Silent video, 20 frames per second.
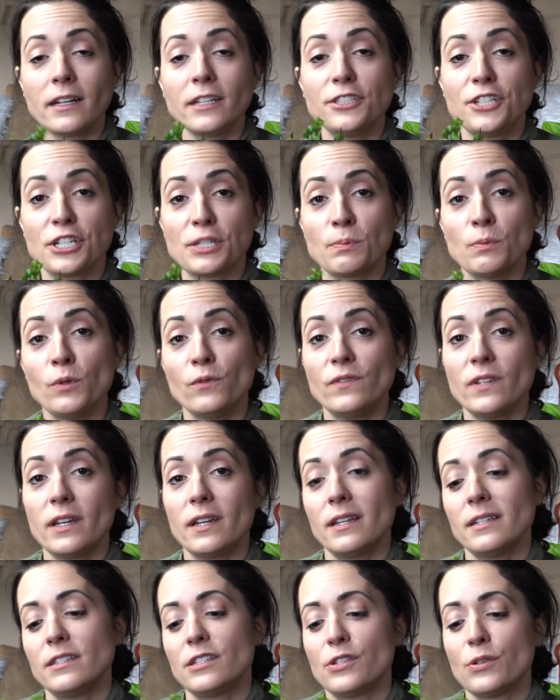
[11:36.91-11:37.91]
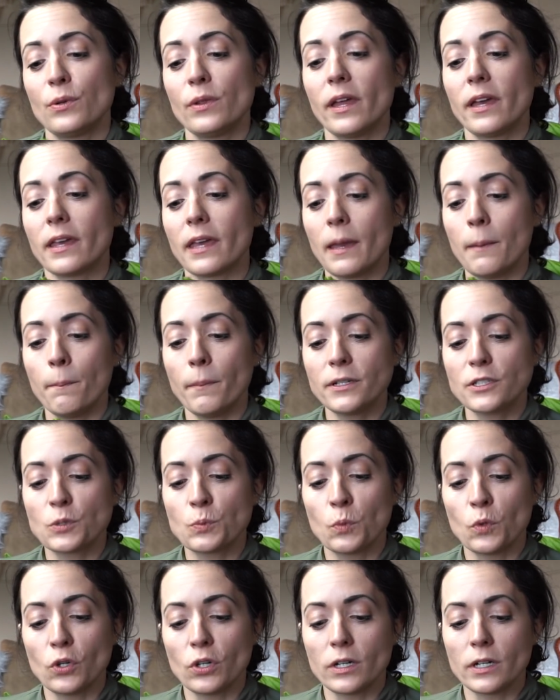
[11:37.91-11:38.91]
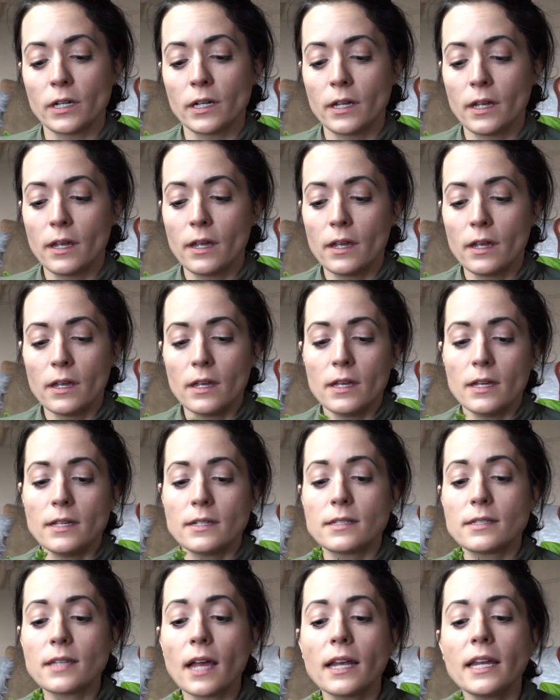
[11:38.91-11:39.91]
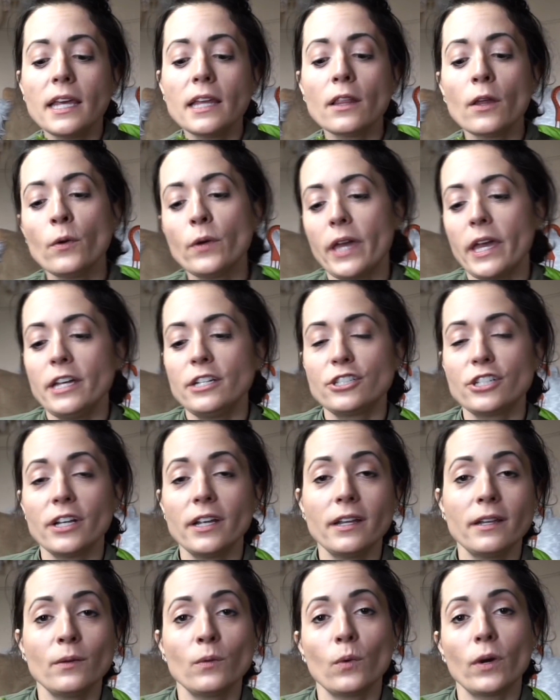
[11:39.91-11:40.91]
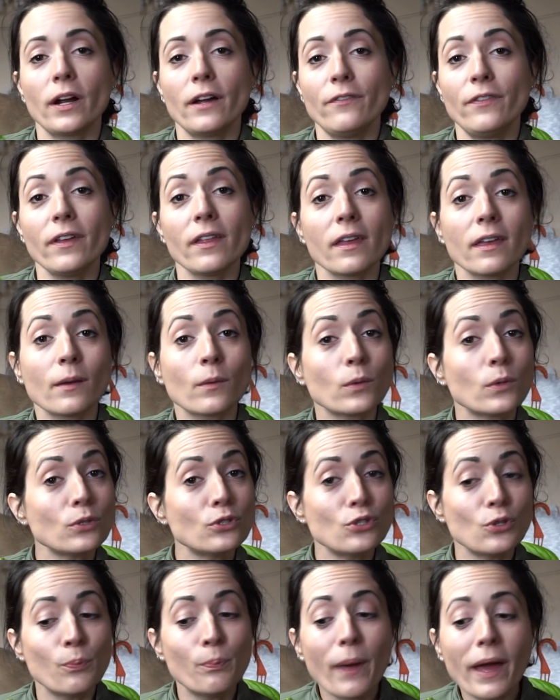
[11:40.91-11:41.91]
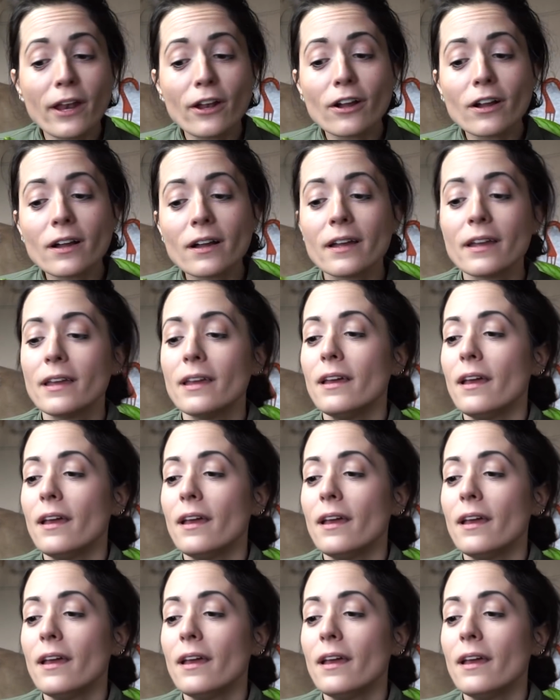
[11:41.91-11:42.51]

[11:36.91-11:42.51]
I just moved it into like a much more sunny location where I feel like it will do better,